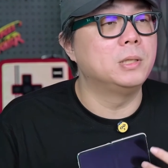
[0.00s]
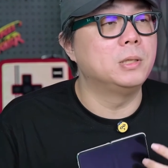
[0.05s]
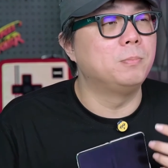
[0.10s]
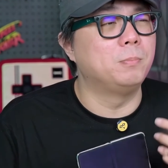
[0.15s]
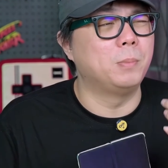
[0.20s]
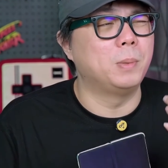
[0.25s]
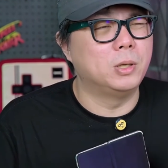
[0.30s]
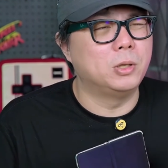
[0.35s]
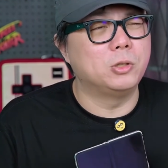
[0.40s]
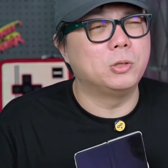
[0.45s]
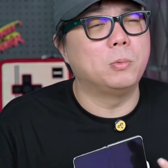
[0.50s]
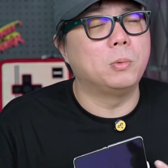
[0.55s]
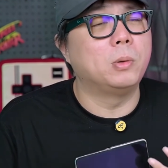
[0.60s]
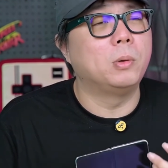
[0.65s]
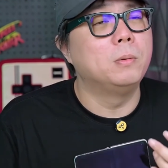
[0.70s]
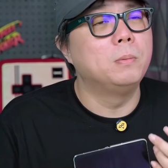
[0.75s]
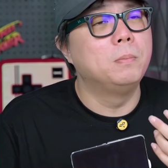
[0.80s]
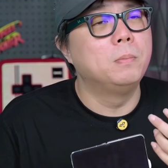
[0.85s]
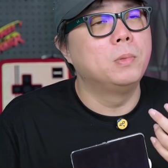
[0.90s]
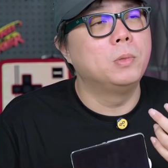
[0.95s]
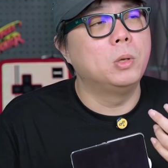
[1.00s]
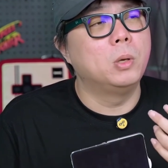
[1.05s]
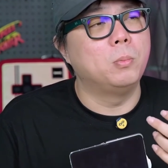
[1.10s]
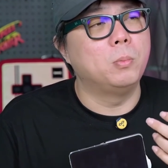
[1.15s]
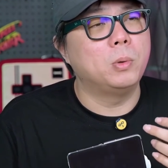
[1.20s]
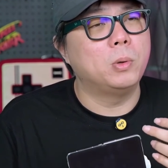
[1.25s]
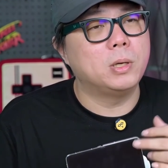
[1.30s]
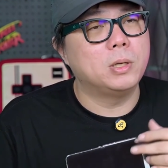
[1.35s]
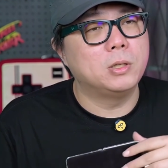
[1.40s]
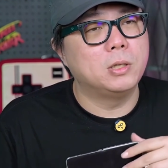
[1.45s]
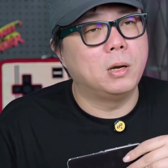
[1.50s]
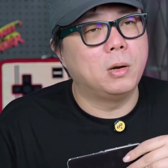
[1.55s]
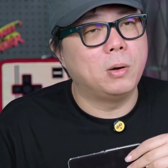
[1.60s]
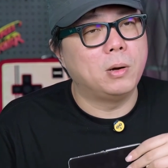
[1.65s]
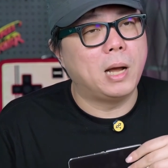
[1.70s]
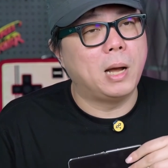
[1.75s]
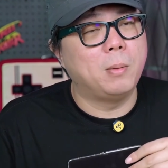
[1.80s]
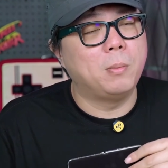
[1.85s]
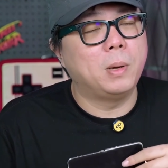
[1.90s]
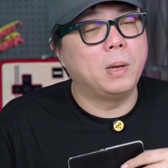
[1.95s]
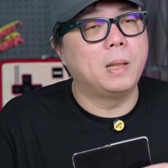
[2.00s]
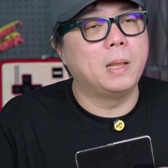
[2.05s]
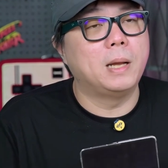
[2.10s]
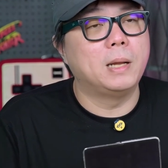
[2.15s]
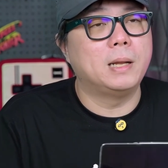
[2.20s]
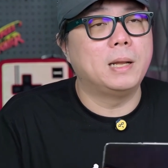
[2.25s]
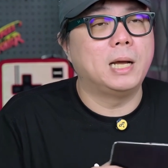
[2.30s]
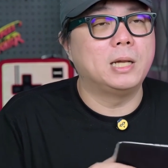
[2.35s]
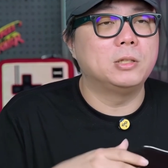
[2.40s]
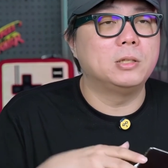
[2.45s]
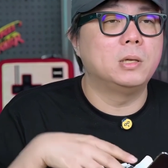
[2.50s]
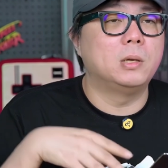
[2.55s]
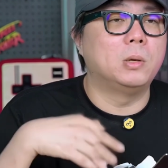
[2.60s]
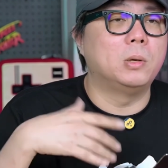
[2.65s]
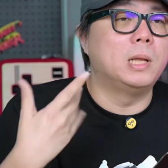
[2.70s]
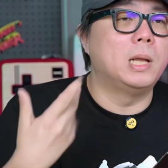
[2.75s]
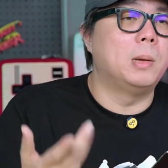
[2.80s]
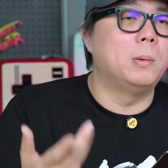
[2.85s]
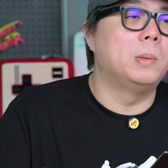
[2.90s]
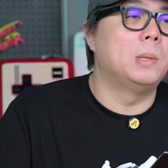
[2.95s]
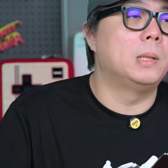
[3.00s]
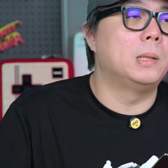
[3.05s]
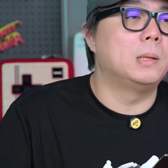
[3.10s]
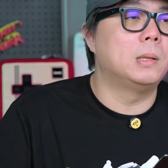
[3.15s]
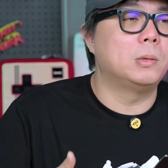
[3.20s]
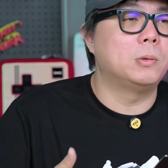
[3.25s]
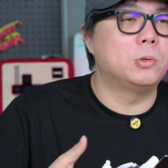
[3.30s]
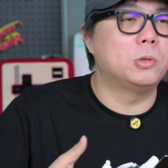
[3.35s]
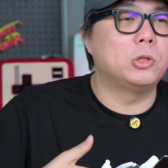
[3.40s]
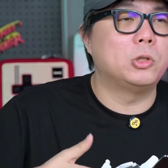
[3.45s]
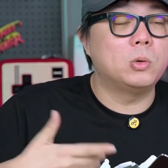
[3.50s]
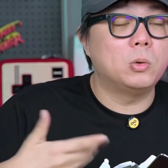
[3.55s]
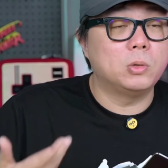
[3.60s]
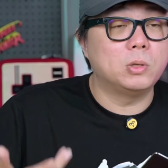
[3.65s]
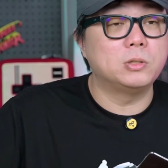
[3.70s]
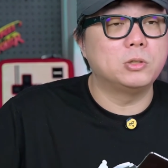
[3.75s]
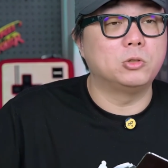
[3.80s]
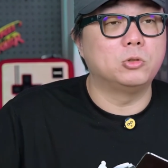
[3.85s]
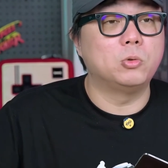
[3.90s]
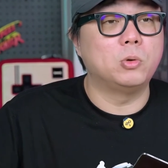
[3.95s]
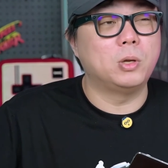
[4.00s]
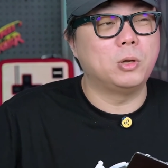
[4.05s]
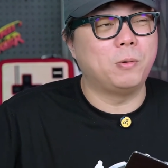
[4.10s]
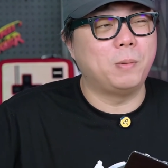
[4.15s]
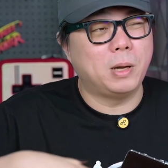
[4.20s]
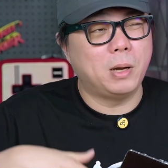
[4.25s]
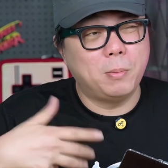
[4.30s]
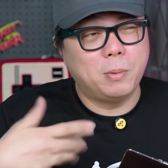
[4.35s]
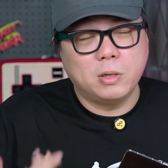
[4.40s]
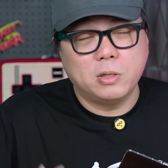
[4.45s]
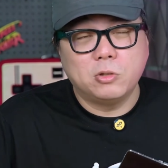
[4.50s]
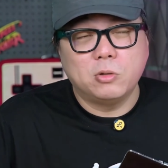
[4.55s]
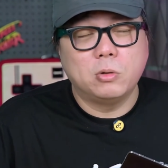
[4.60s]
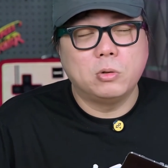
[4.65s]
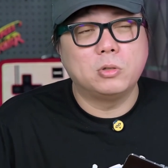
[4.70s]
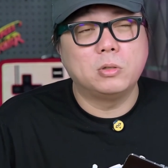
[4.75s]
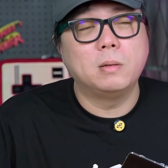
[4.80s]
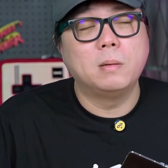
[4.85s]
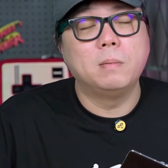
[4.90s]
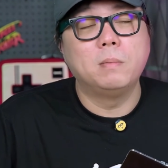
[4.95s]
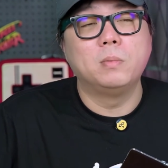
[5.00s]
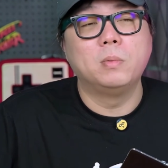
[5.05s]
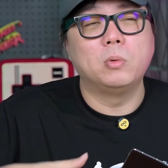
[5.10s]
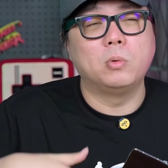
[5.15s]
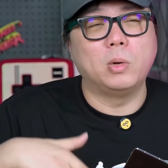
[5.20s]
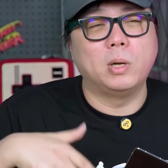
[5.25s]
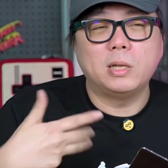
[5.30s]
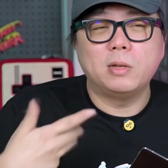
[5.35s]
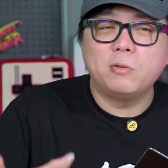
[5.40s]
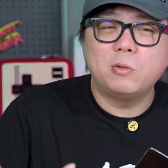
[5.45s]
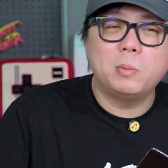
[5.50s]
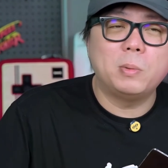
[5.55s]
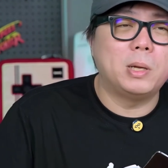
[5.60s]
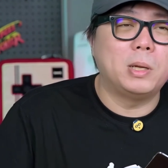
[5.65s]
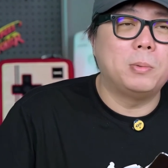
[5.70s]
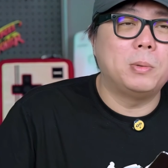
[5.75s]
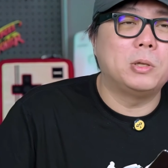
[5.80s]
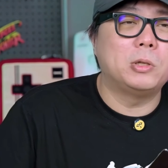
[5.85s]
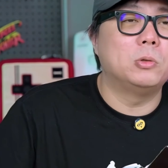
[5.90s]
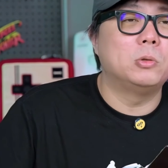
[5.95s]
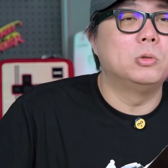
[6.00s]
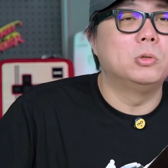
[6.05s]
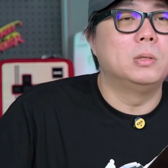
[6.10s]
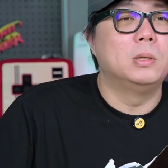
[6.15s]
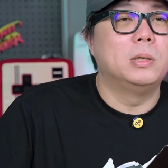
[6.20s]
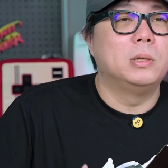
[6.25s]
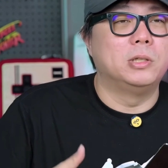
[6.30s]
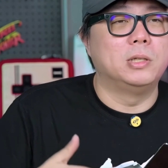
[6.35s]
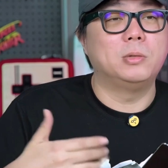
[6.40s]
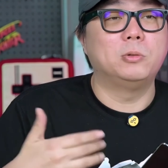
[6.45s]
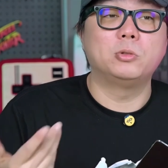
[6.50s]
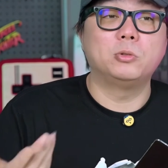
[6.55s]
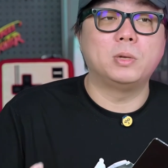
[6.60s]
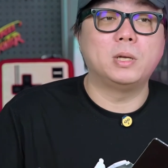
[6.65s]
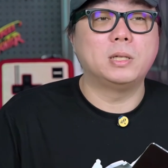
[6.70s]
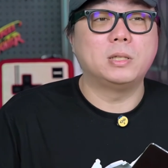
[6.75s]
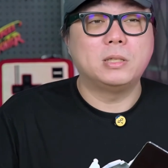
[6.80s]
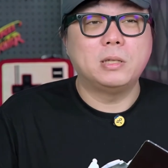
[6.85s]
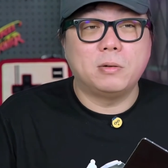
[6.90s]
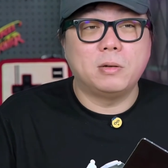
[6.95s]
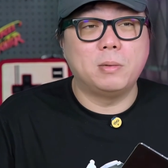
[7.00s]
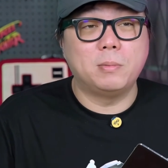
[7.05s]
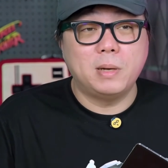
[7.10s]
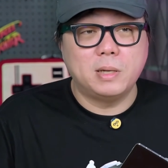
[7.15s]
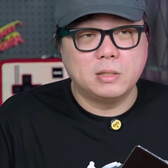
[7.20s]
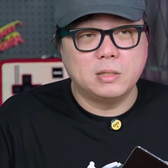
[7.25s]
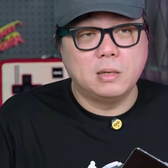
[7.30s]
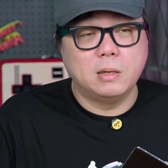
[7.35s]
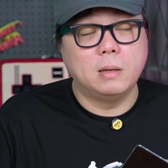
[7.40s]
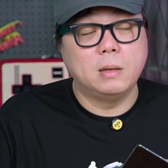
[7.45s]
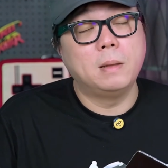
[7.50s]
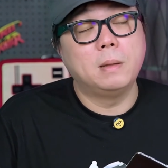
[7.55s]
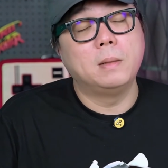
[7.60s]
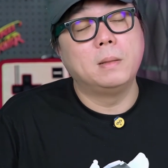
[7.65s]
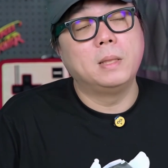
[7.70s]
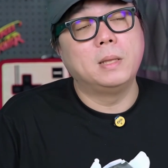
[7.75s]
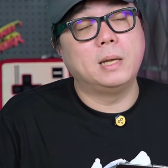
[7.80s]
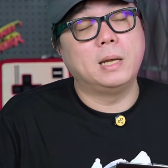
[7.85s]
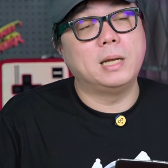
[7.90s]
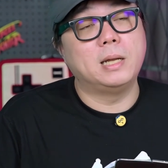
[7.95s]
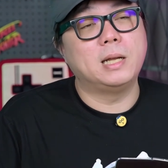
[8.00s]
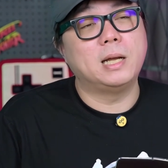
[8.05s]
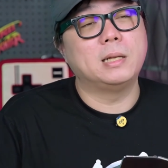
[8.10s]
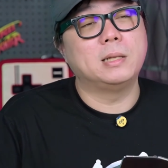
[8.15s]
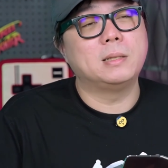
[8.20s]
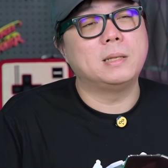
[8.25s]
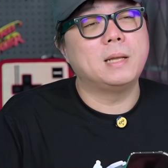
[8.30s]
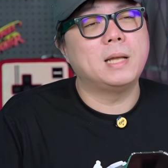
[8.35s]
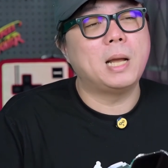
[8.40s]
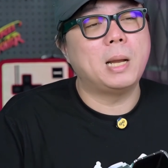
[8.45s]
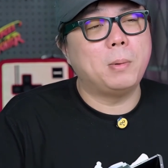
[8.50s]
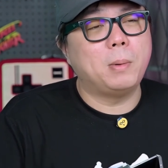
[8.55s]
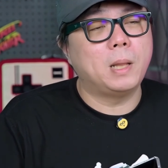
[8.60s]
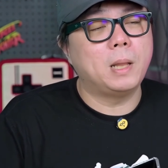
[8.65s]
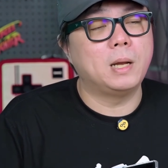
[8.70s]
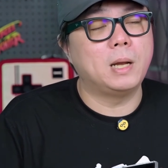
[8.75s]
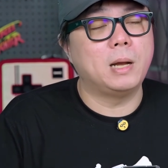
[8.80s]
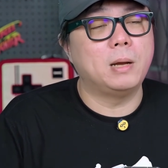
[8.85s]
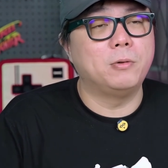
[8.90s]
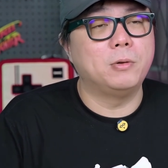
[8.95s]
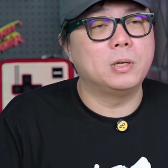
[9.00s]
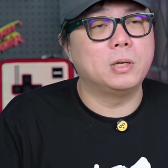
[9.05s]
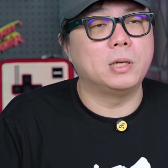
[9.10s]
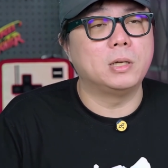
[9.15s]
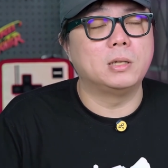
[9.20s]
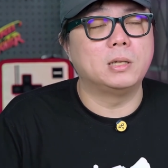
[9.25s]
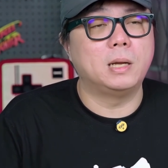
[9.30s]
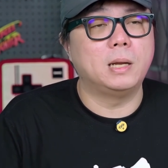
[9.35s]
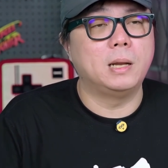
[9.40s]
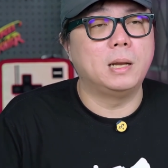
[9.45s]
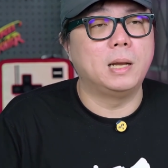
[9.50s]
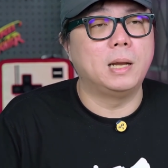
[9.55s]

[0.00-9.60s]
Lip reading: if possible, don't put internal camera. And the external camera, restore it to 12 megapixels or 24 megapixels. Seems relatively better. In any case, the camera, I feel, is a